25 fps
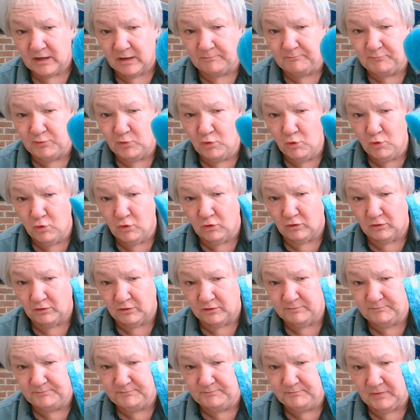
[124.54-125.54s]

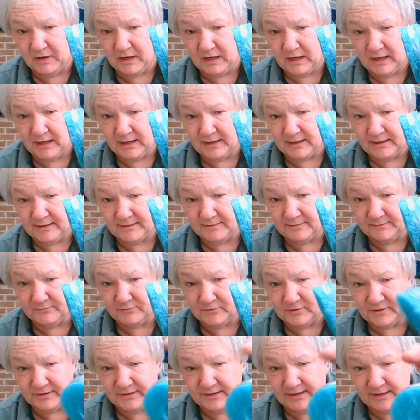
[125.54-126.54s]
pool.
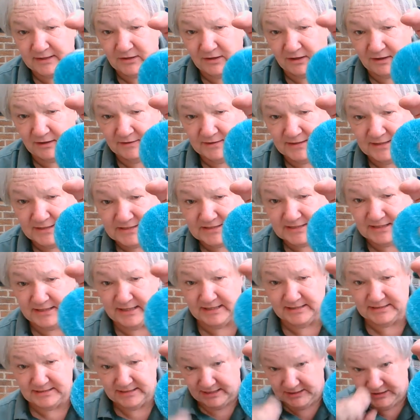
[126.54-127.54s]
What do they call these
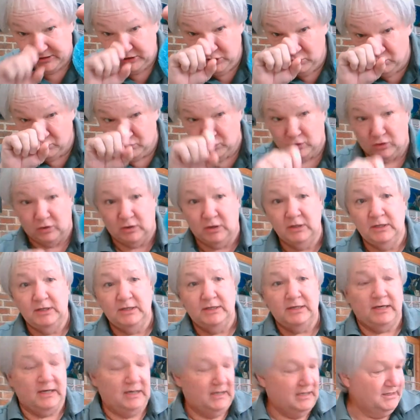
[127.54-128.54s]
things? A noodle
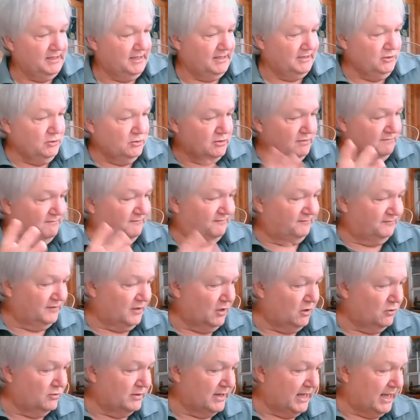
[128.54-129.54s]
that you can
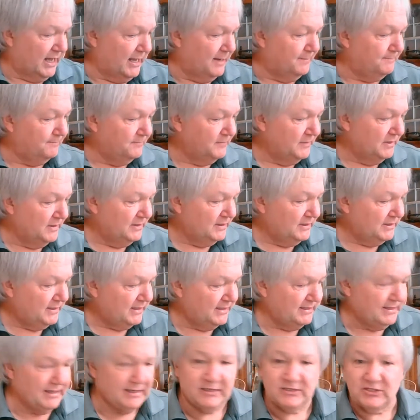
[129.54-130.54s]
float on.
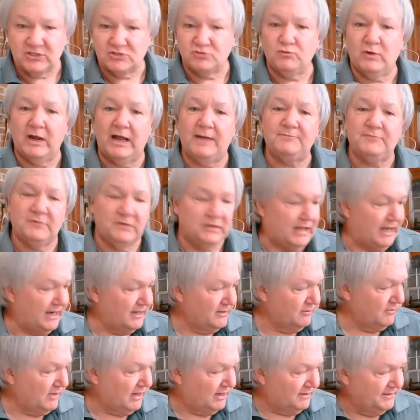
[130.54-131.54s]
And then I just wrapped the line
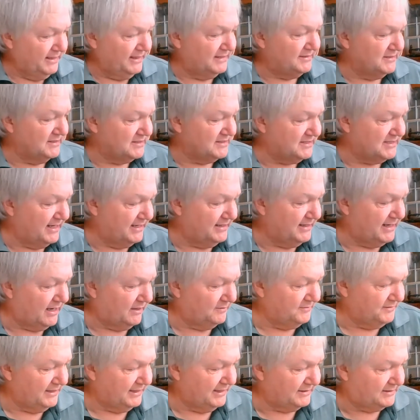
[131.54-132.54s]
around that to send
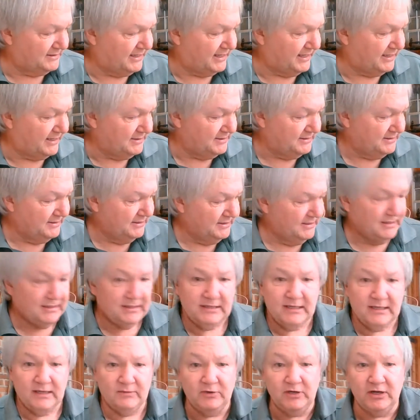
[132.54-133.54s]
out that kit.
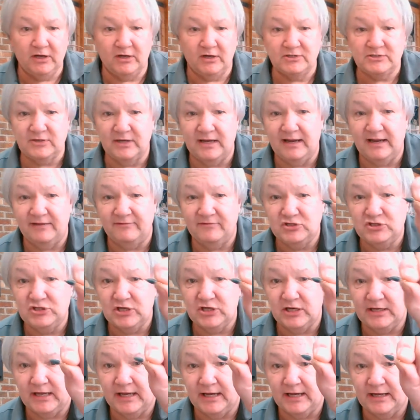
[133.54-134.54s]
Then we also have a
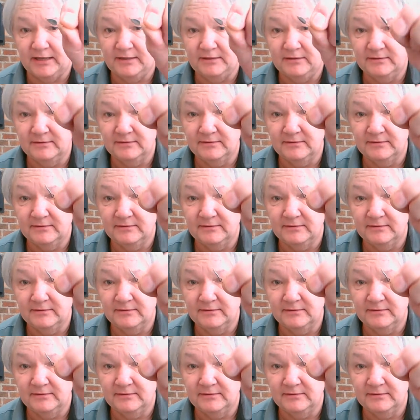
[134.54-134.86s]
jig head.